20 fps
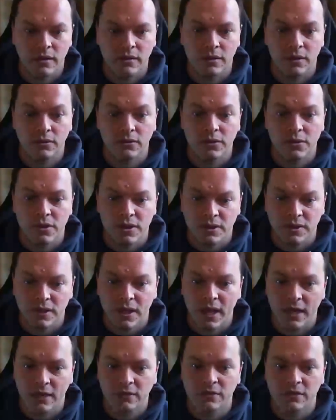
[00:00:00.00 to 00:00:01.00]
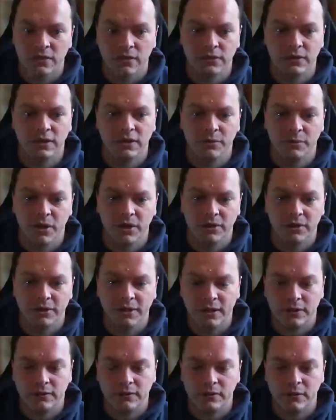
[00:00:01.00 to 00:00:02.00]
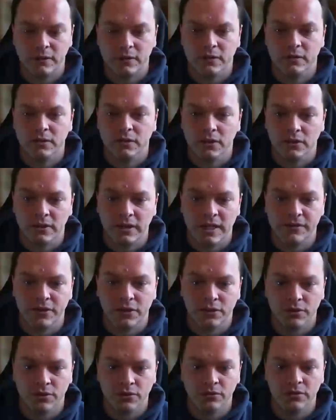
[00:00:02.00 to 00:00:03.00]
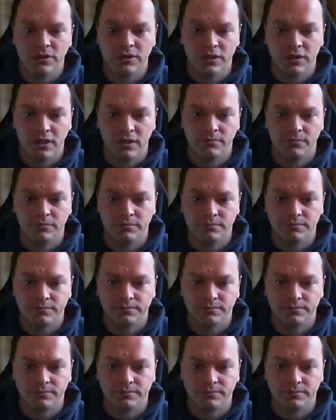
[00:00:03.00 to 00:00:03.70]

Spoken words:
Note that this can slow the debugger down, so don't leave it on all the time.